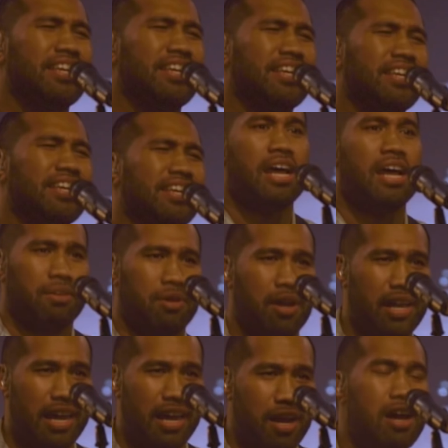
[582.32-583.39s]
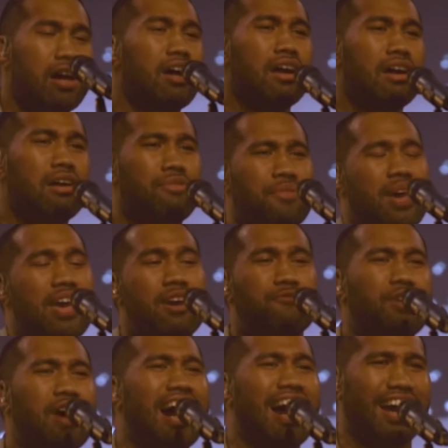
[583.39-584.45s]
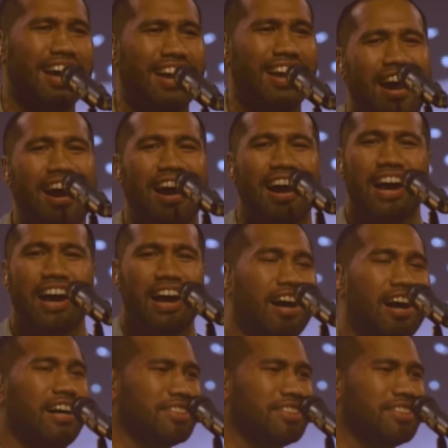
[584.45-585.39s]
Not bad at all. Let's find that back at real time. It's weird.